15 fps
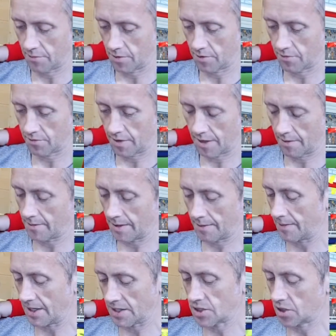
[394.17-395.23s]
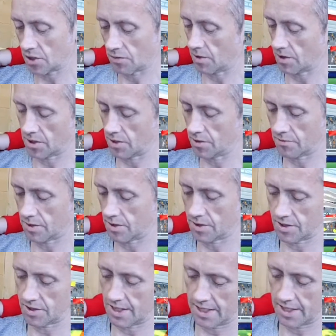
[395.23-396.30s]
move, I'm, I'm not sure what you're what you're
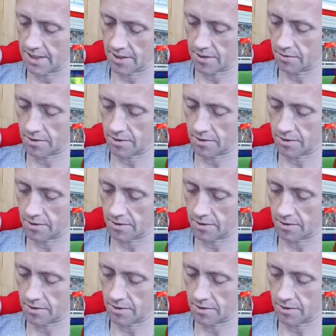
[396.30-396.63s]
saying here.